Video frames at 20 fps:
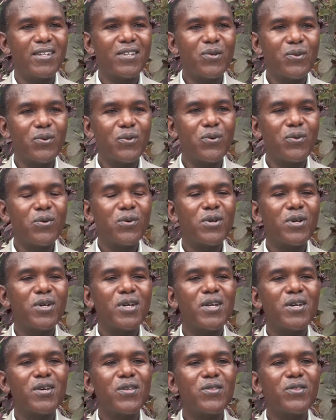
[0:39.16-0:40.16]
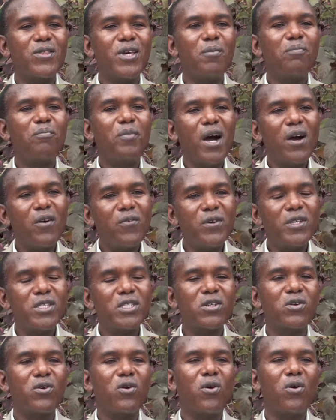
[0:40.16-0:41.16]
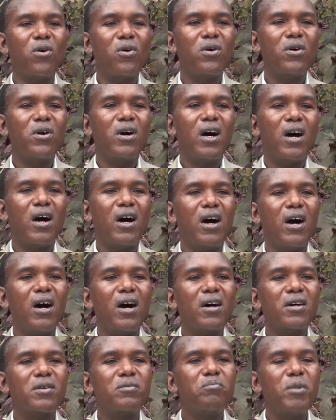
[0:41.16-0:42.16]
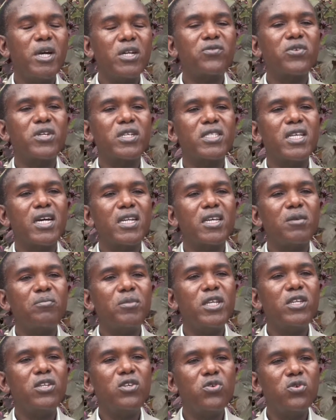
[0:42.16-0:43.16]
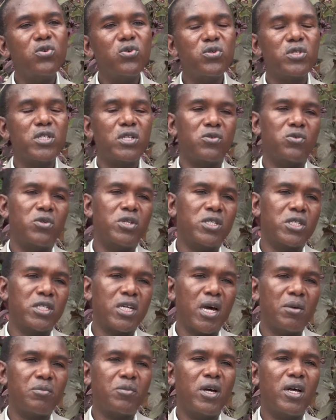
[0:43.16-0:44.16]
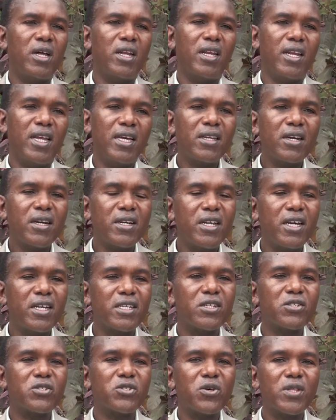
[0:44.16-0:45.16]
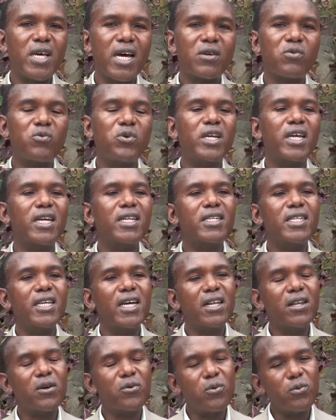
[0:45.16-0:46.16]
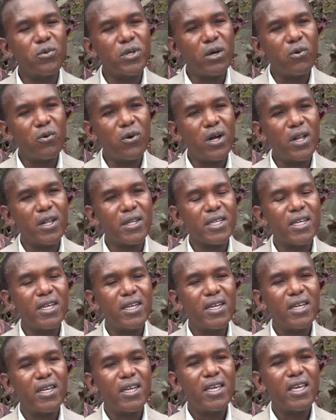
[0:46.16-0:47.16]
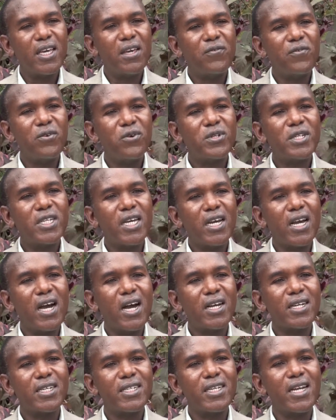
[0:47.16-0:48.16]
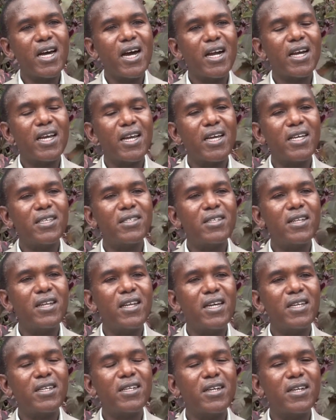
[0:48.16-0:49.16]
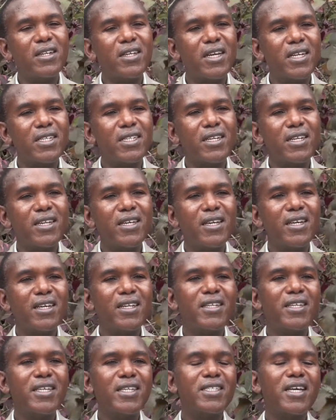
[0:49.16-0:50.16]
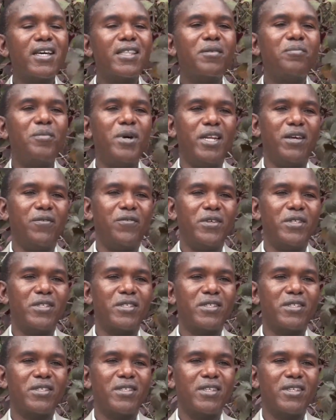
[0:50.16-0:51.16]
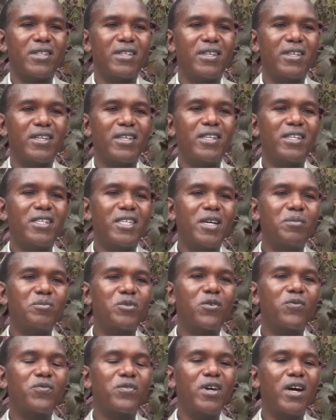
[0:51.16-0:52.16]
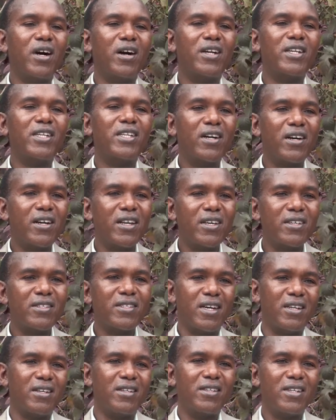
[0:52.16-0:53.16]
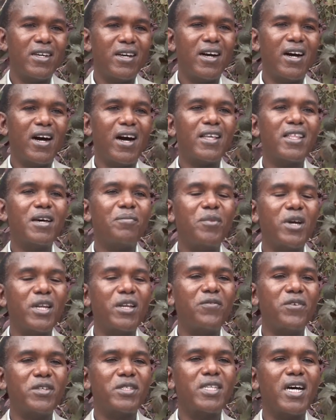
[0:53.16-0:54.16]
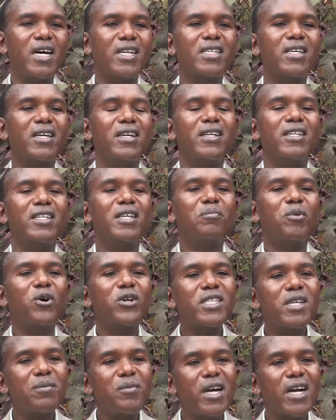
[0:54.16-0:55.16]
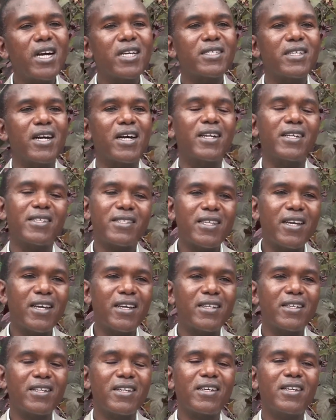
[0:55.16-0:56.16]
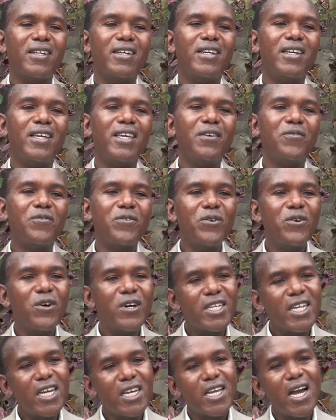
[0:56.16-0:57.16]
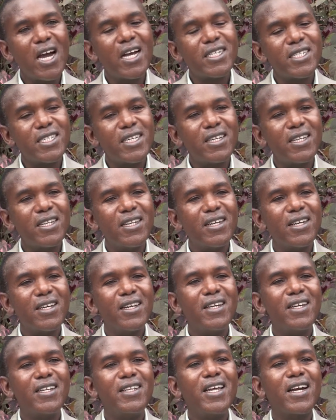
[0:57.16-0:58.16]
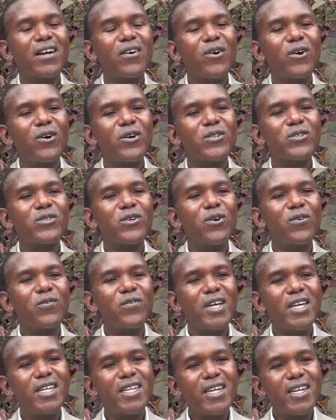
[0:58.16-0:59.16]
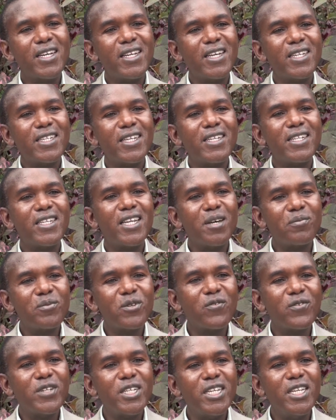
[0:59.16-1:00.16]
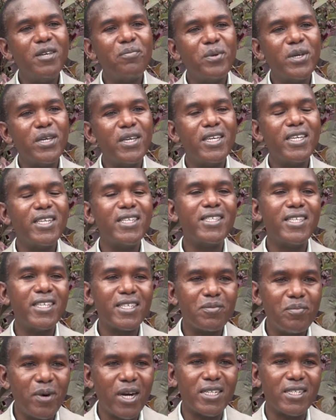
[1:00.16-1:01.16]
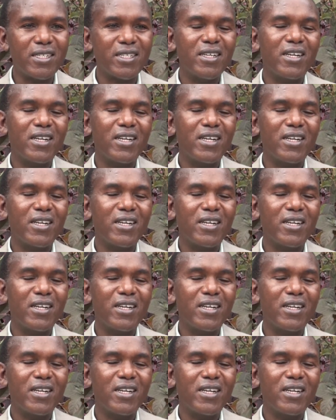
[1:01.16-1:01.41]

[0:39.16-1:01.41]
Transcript: to the biophysical uh, metrics that have been used to describe land degradation so that we can tell the world, if you take action against land degradation, these are the benefits in terms of uh, dollars and other benefits that the policymakers understand. If you don't take action, the cost of land degradation in terms of GDP is this much.